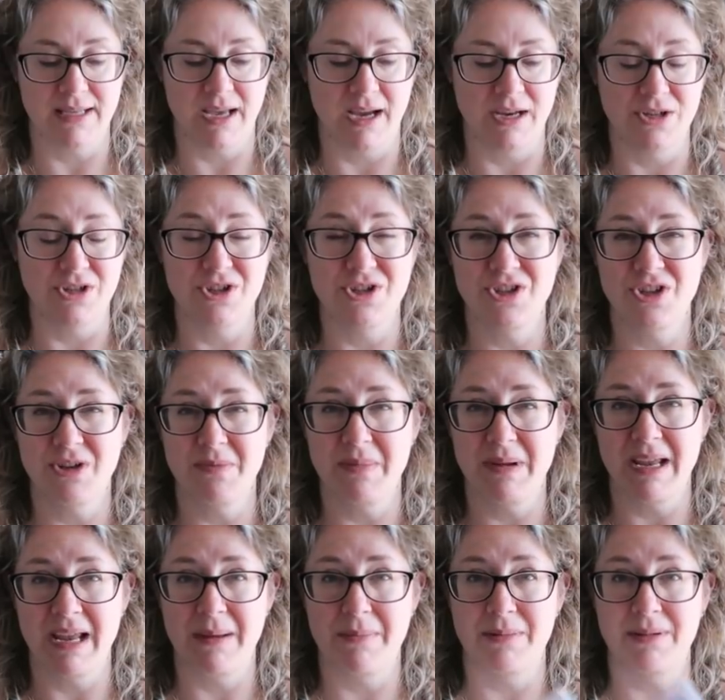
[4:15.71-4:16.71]
I should
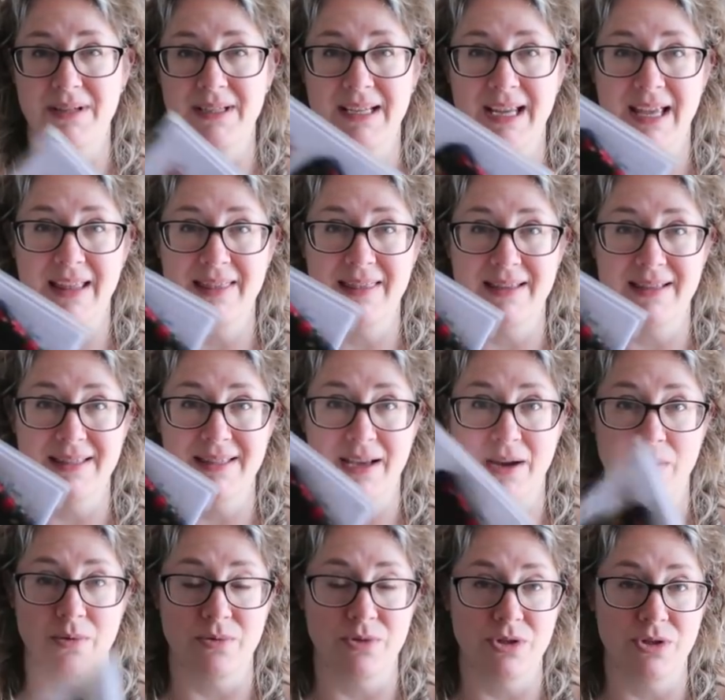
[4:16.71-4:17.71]
be able to get this
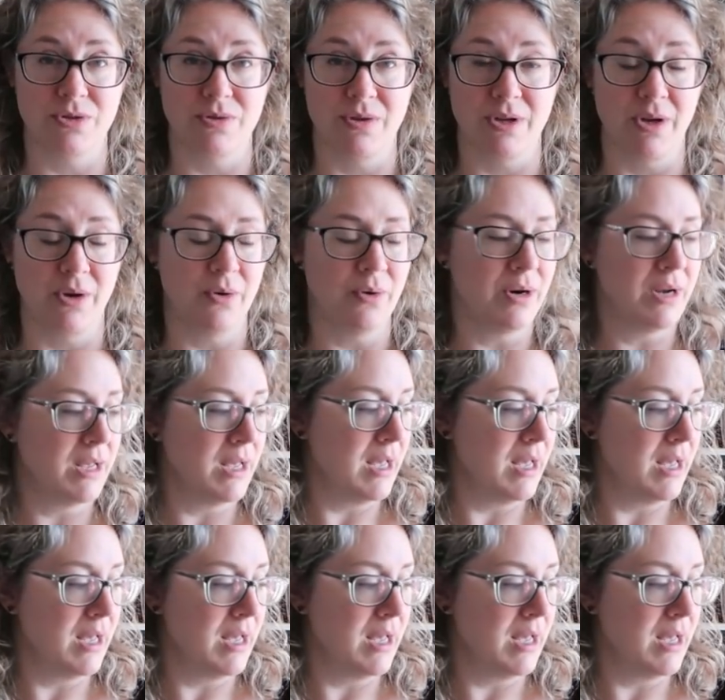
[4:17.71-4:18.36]
out to you.